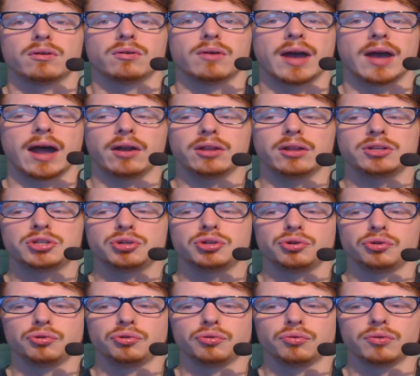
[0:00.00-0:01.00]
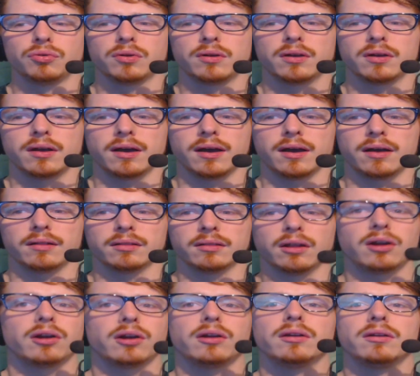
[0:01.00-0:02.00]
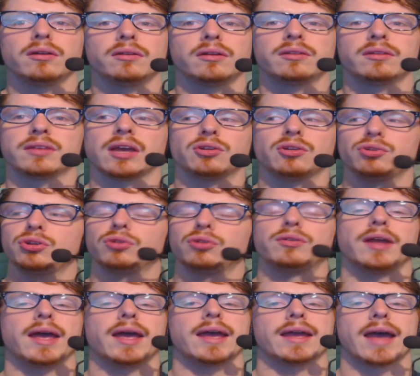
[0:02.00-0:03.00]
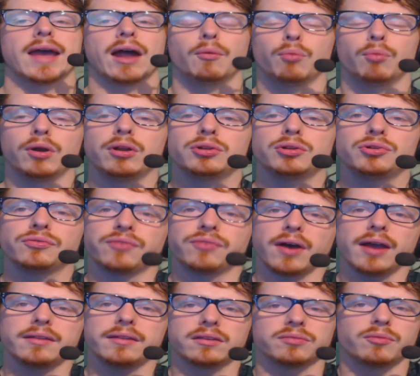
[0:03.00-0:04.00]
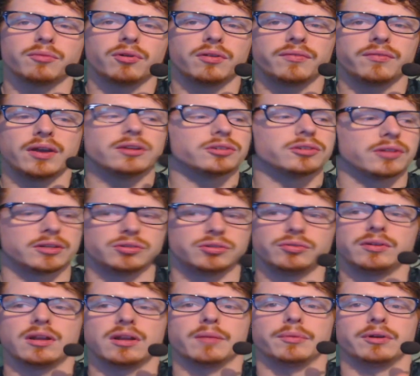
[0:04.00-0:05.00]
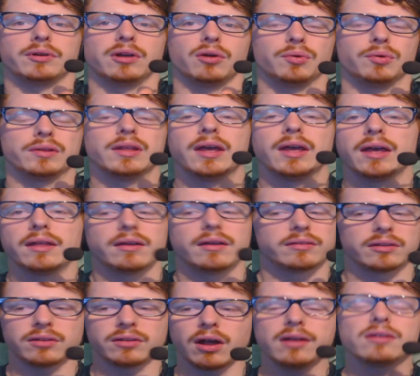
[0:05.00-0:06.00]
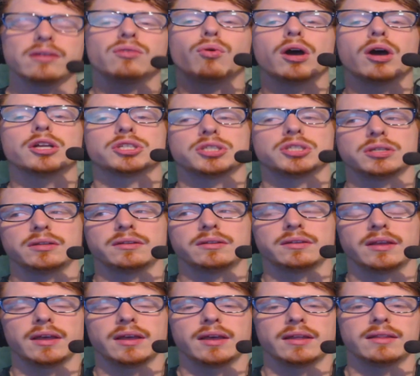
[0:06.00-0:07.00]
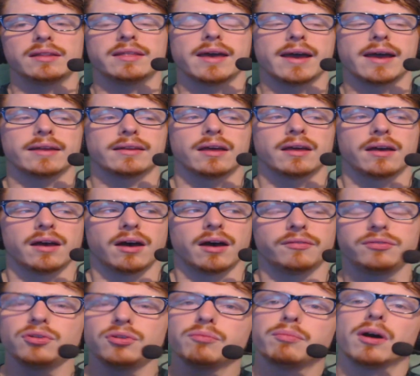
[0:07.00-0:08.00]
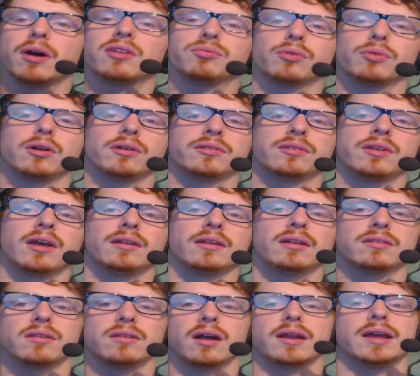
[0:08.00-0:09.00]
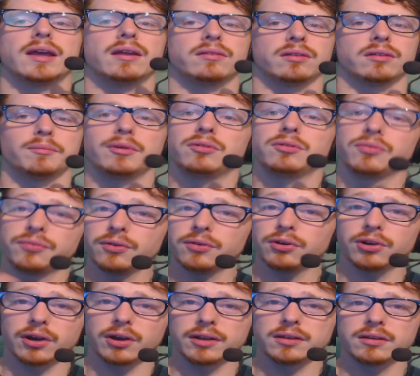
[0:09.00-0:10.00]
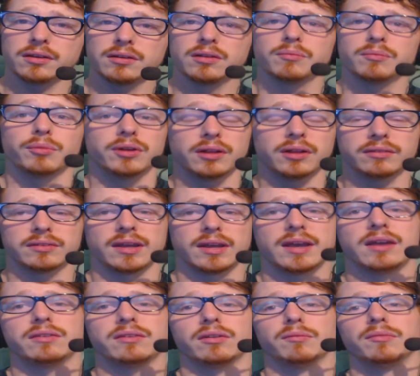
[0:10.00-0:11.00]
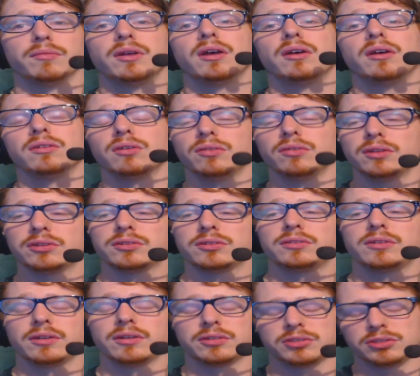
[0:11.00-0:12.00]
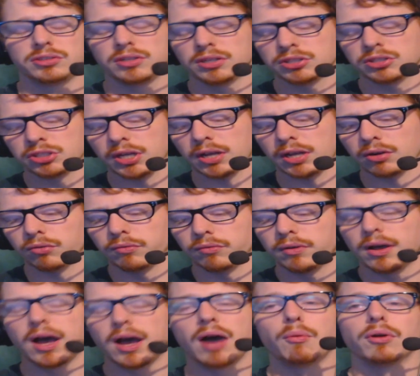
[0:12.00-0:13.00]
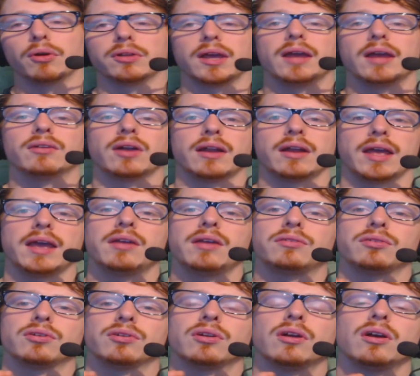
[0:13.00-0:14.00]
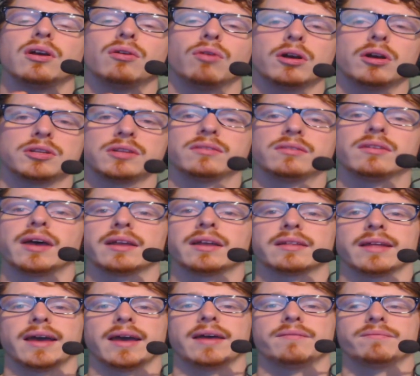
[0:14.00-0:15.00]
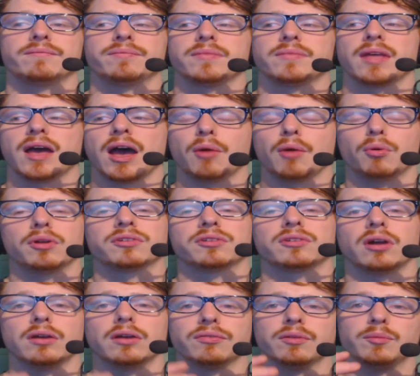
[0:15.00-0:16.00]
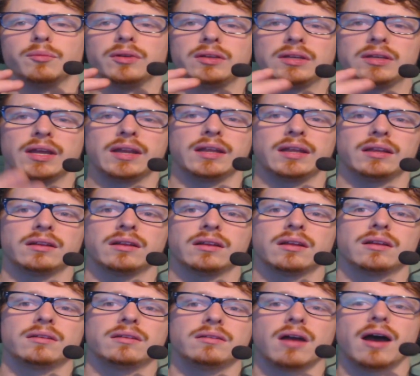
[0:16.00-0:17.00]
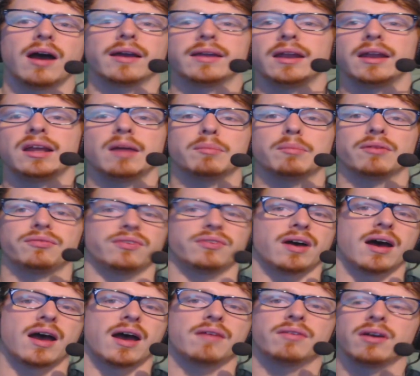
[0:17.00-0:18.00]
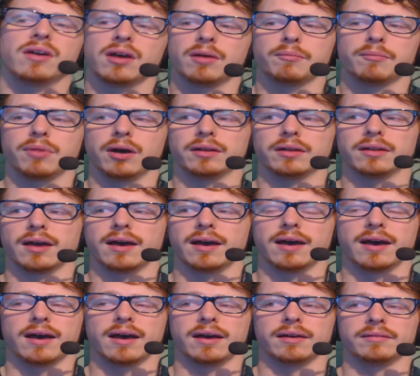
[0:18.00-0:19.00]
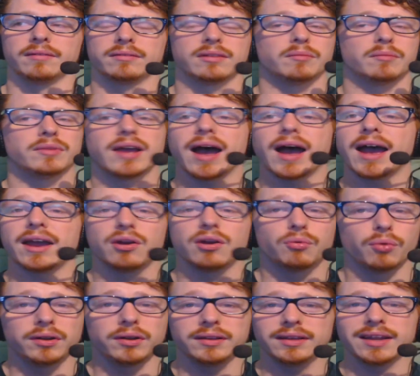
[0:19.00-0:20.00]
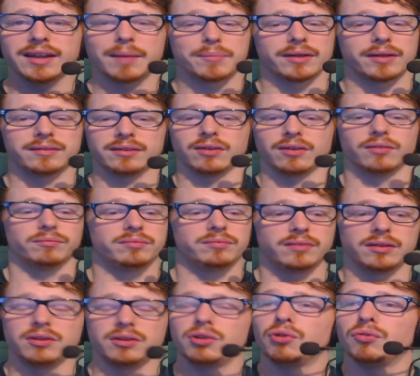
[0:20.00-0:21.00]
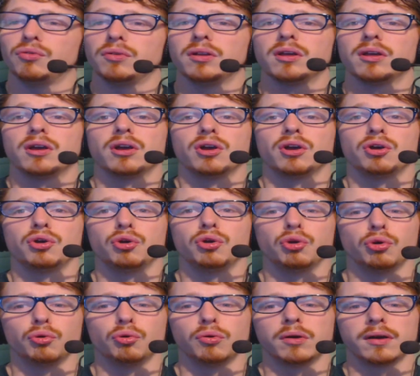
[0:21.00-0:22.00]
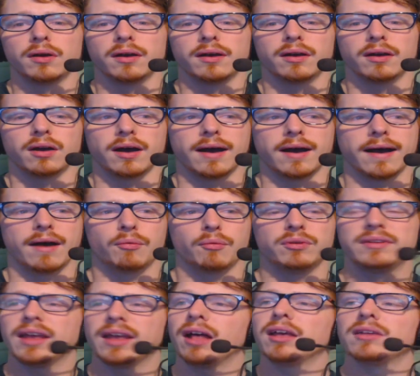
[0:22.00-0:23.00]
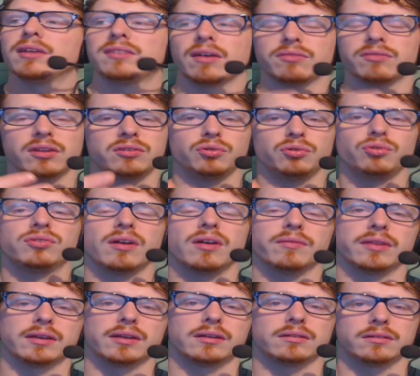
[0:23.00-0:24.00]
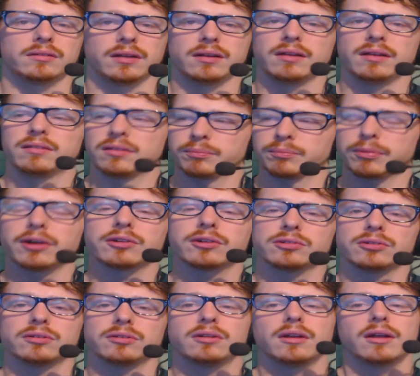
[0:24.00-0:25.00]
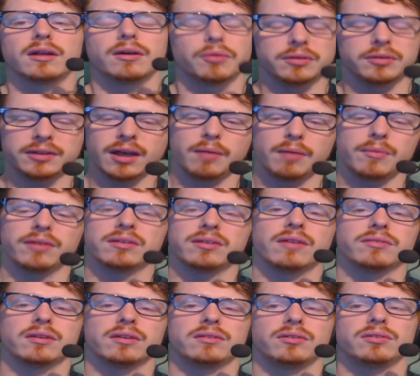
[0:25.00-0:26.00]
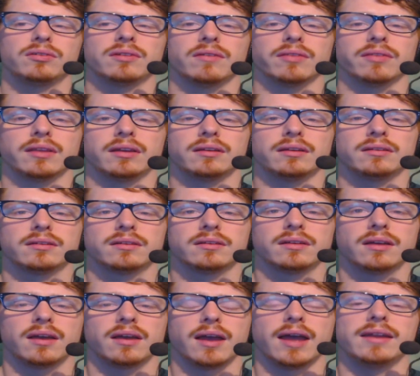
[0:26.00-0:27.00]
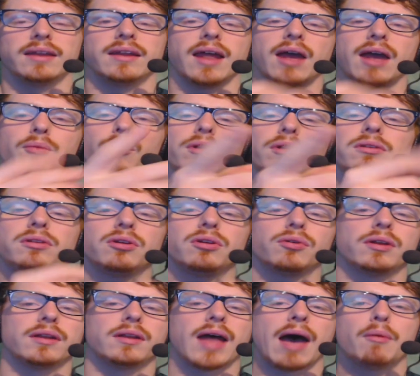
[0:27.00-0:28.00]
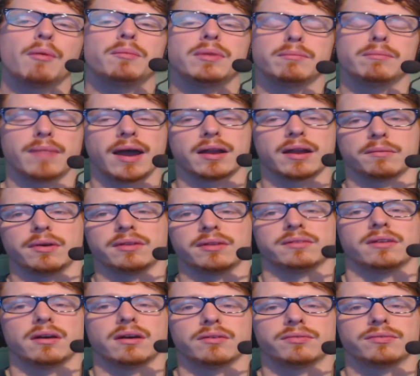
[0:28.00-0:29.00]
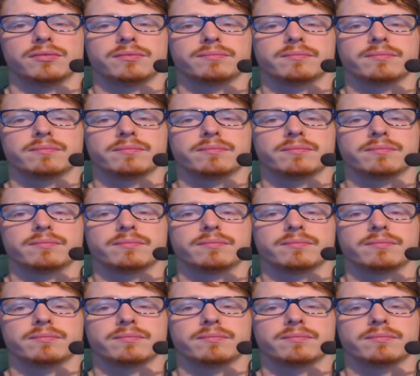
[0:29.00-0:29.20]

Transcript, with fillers: How did you learn to schedule your day? How, where did you find this motivation that you get up and go with? There's a ton of questions that a few buzzwords does not answer. It makes you feel good, but it doesn't answer them. So in this this this channel, I want to try to answer questions like that. I want to start from the beginning, not getting up at five, but uh, some guy who wouldn't get up until noon, who uh, would tell himself to do something, and this is personal, would tell myself to do something and then I wouldn't do it. I would be mad at myself